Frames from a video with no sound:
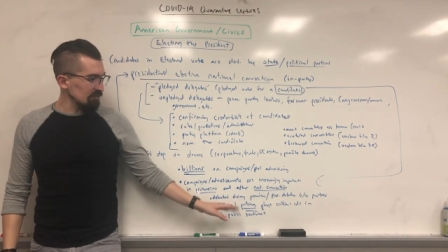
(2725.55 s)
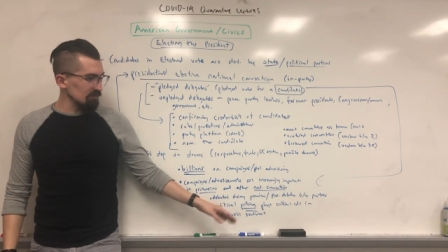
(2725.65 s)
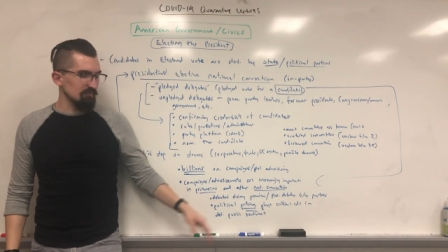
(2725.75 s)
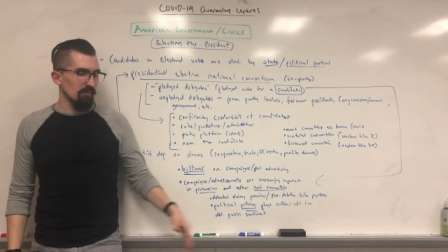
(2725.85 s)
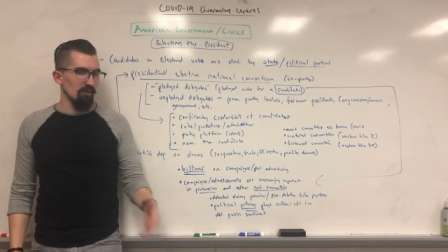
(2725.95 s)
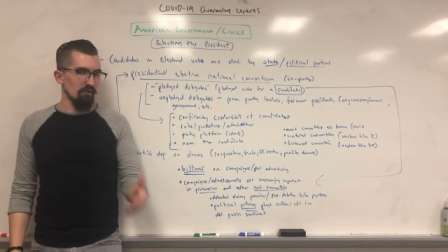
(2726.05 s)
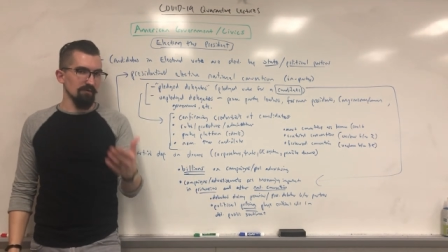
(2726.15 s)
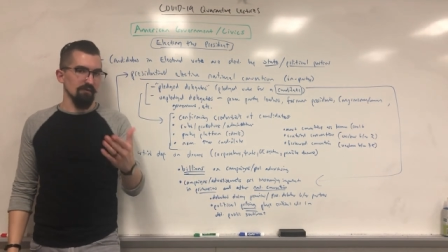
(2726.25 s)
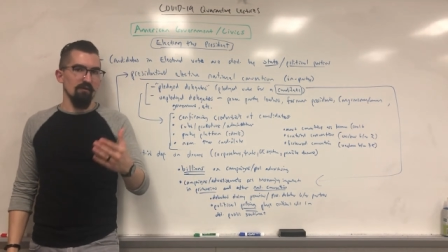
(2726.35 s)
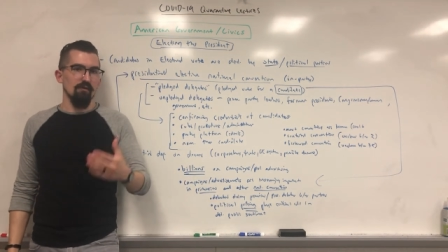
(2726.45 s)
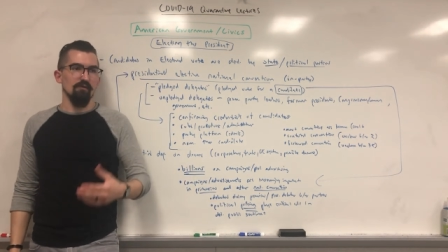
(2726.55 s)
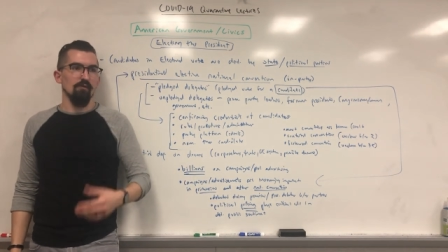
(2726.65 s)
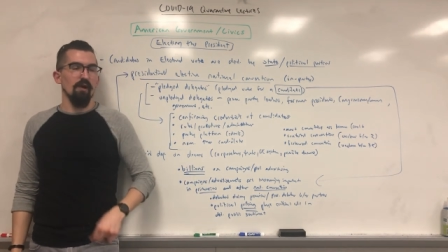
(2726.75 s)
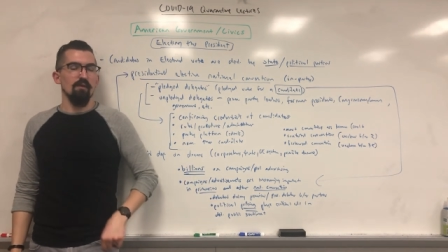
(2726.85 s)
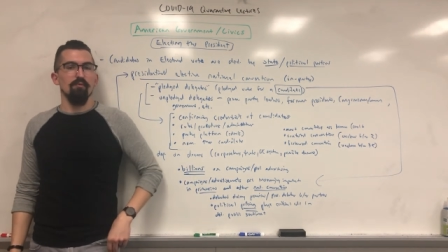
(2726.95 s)
Those polls are
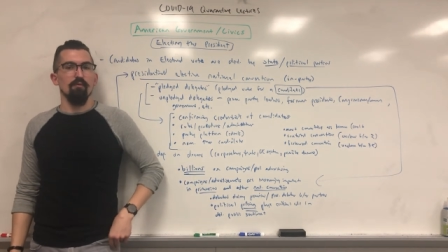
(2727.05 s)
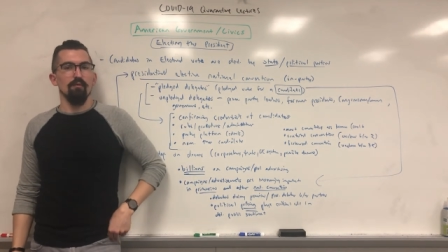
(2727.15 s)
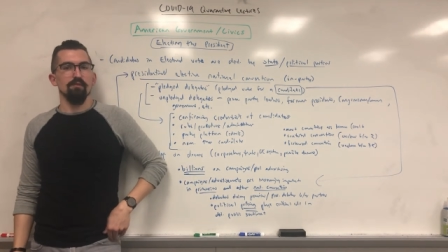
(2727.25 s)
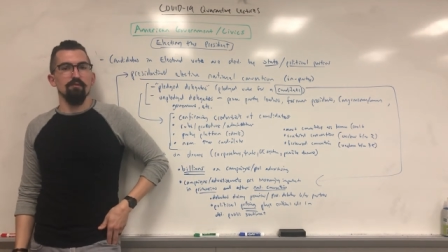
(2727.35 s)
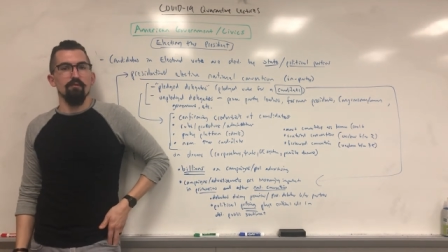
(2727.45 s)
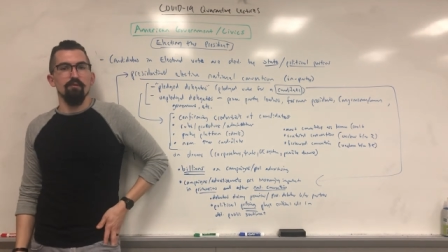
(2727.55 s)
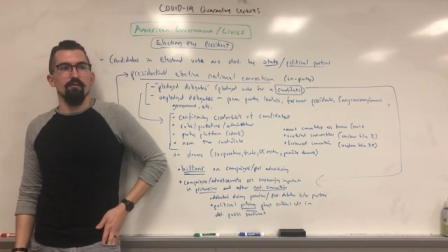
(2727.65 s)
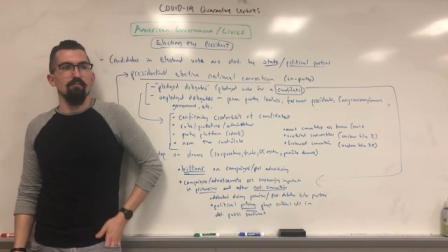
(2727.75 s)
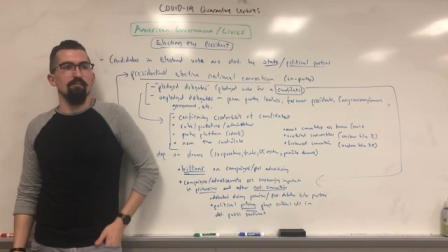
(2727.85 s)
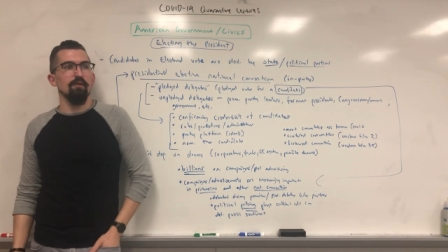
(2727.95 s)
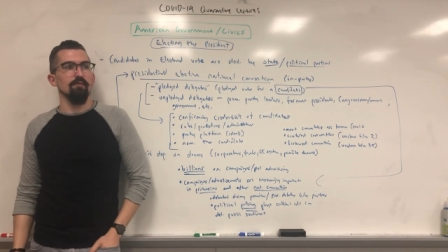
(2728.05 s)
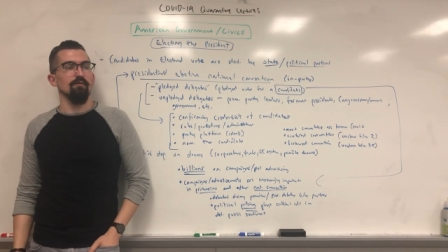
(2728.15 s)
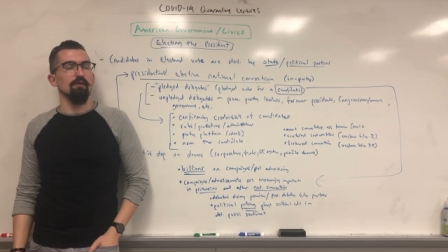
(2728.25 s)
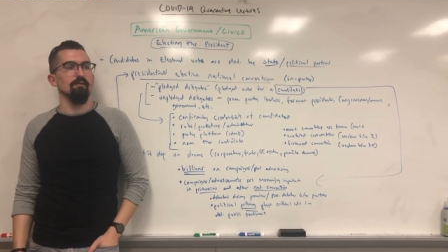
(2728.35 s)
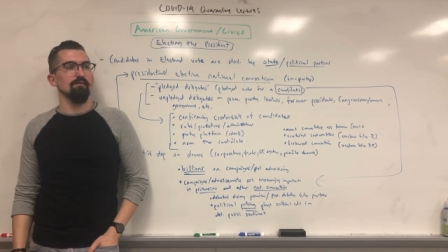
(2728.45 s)
quite important. So they'll
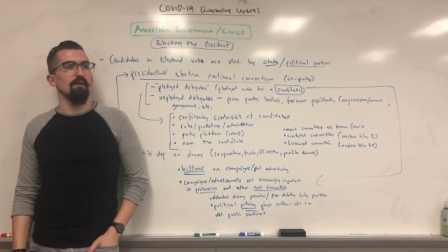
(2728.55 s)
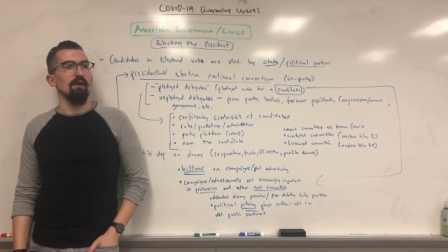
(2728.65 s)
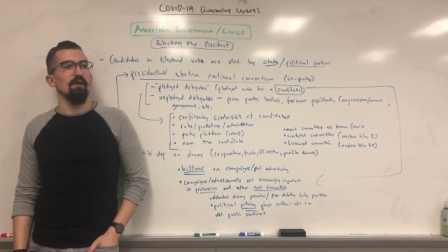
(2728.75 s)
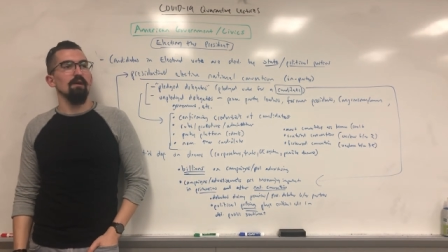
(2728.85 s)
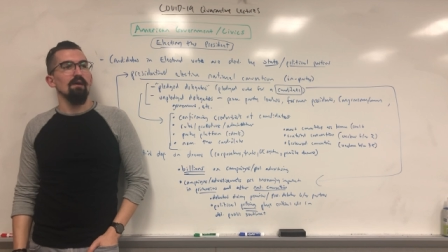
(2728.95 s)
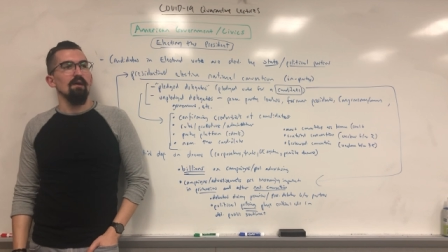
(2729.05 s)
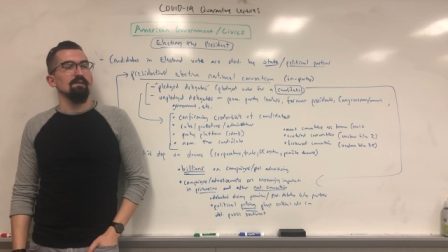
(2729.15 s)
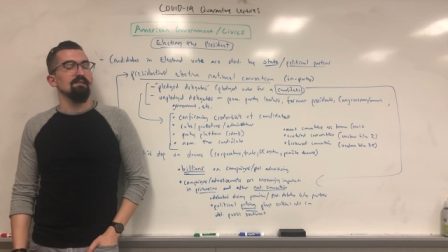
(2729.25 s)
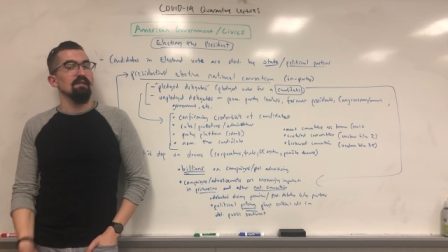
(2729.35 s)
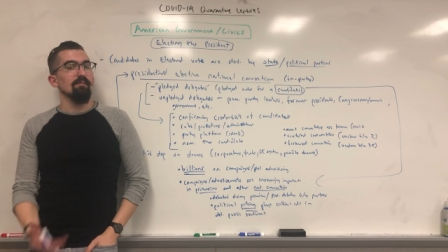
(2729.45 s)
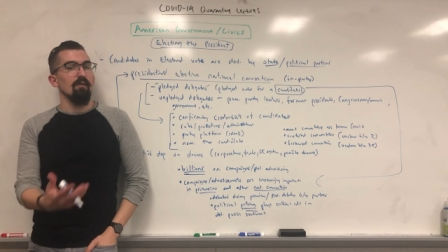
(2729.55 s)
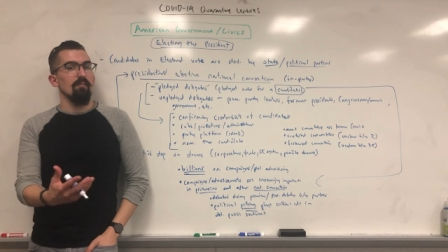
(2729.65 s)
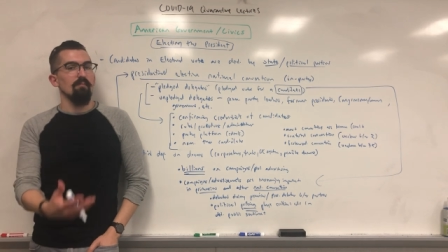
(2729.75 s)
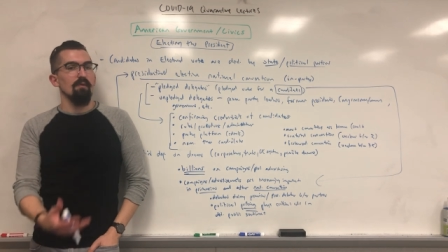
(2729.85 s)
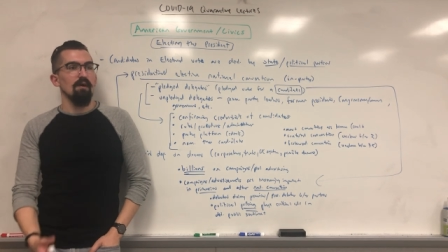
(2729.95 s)
do those by sending them out
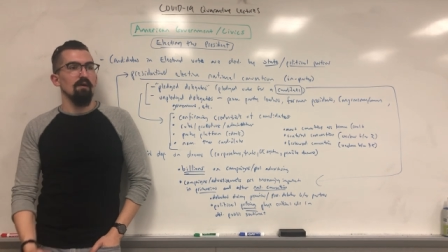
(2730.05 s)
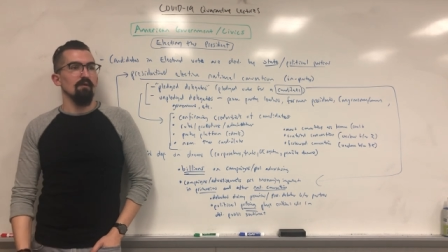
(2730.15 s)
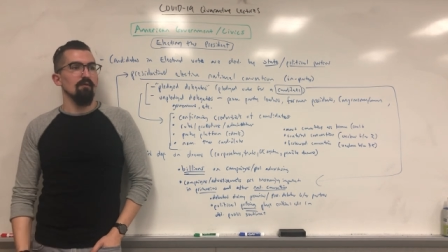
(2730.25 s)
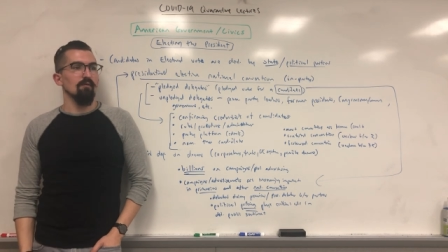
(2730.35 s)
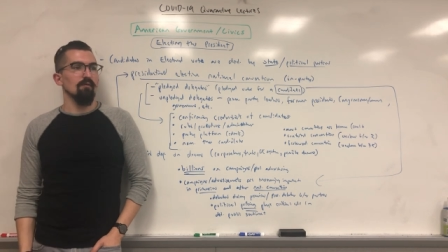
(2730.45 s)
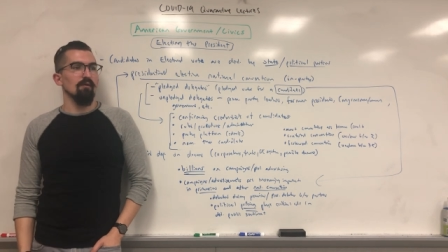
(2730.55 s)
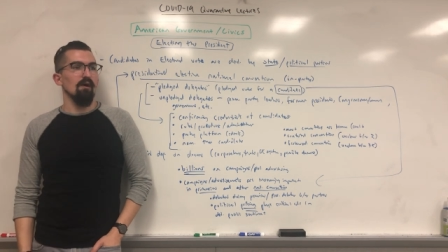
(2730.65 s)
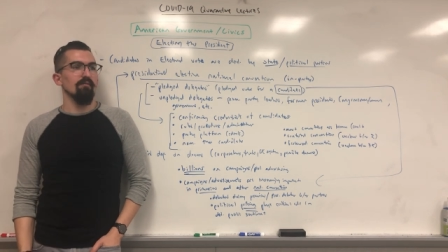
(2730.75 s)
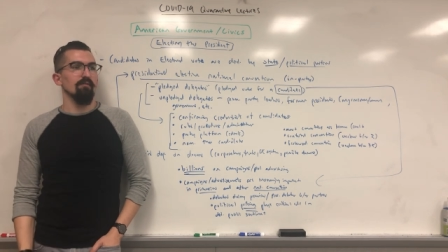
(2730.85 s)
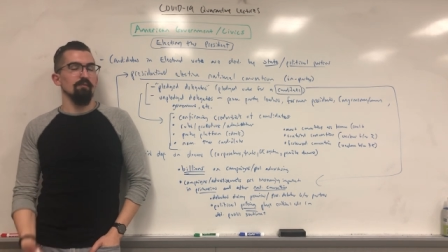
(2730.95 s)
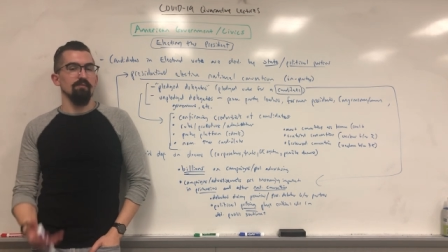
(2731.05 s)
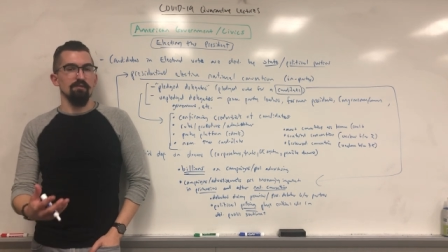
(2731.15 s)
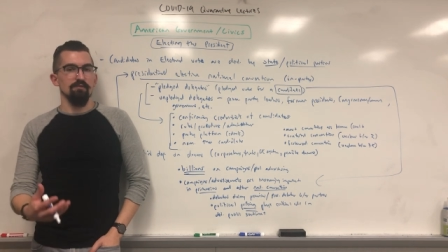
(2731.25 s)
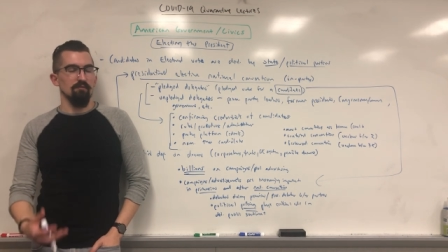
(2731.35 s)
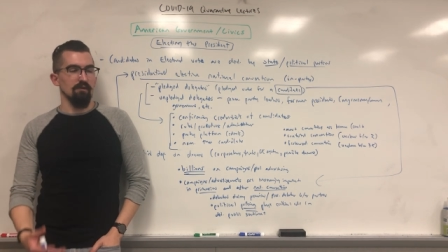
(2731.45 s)
by mail or offering them
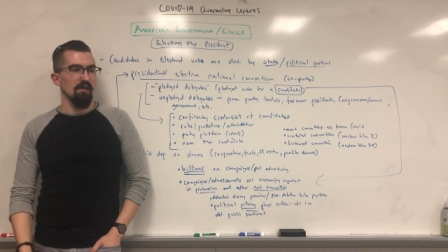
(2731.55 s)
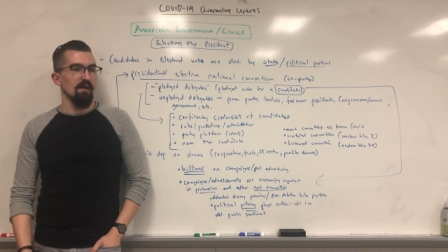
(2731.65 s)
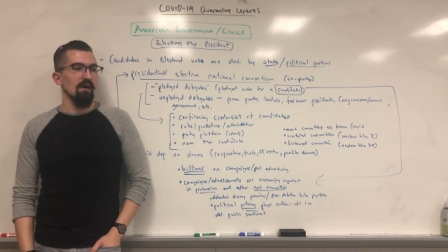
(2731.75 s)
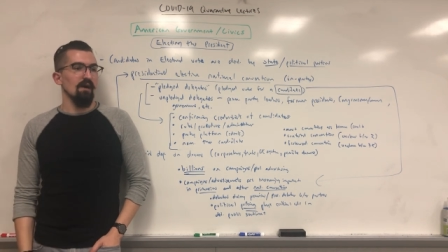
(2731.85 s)
digitally,